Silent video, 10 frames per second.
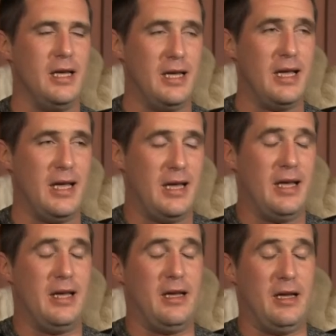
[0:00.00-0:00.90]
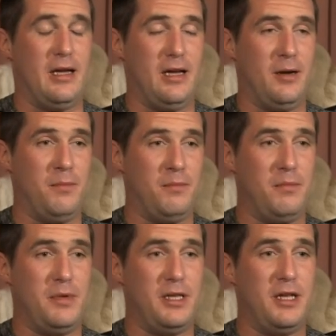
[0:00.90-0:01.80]
uh, uh,
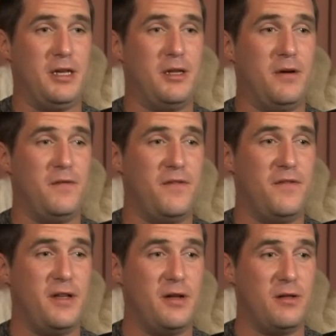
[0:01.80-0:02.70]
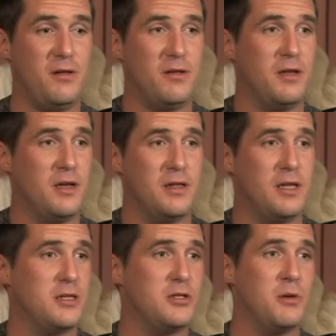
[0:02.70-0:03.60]
um, you don't feel.
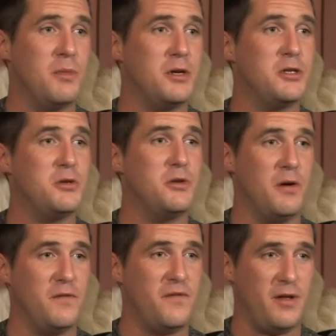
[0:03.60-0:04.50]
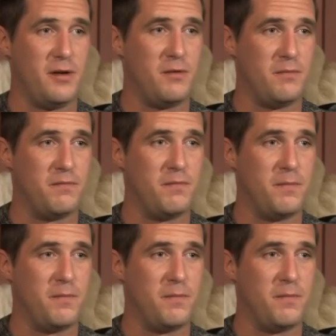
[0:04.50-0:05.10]
There's so much you don't feel,